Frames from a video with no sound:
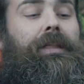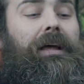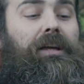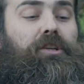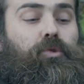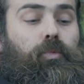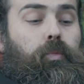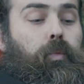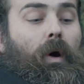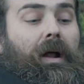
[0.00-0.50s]

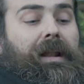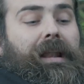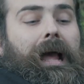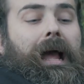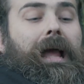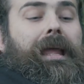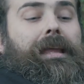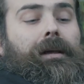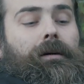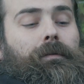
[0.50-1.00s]
this one
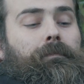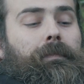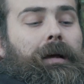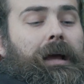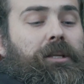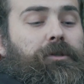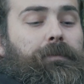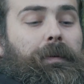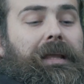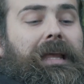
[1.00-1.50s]
item
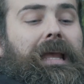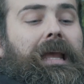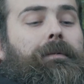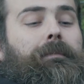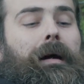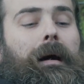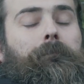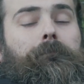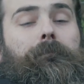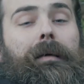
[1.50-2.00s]
has become
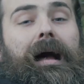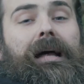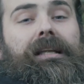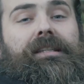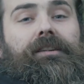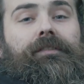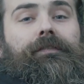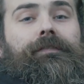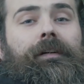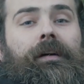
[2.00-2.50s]
a
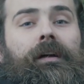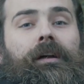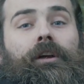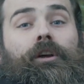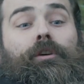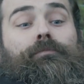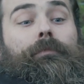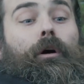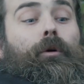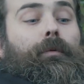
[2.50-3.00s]
massive
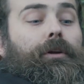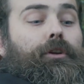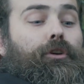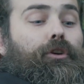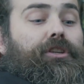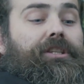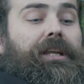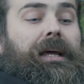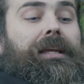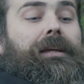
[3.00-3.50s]

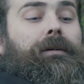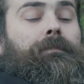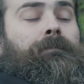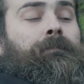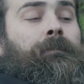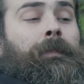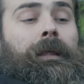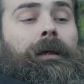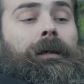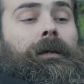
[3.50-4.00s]
multi-use item.
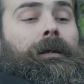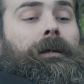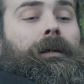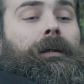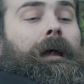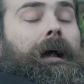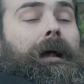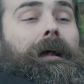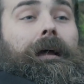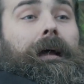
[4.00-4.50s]

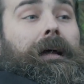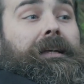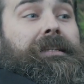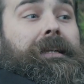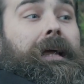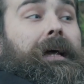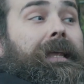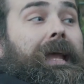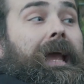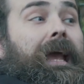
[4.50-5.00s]

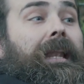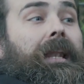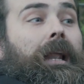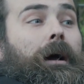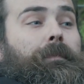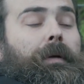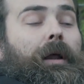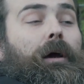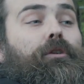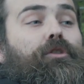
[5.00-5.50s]
Again,
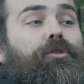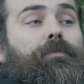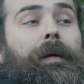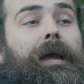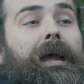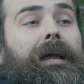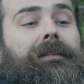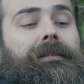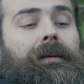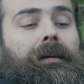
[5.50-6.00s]
a browse
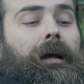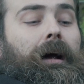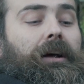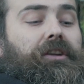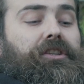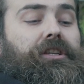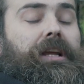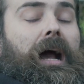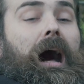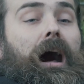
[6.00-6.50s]
bed, a
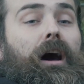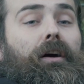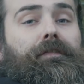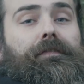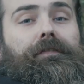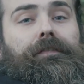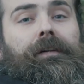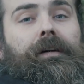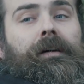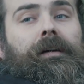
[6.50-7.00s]

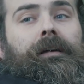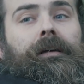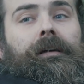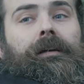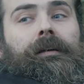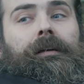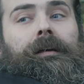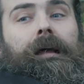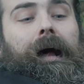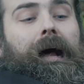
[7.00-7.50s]
scarf,
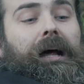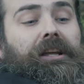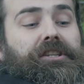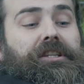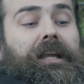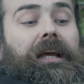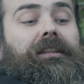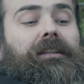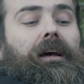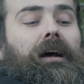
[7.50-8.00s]
a
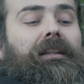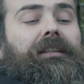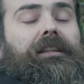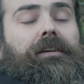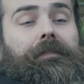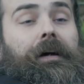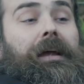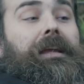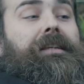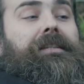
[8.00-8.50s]
signalling
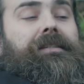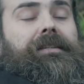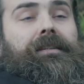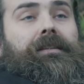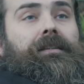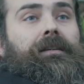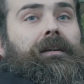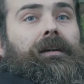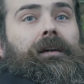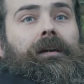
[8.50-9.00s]
device,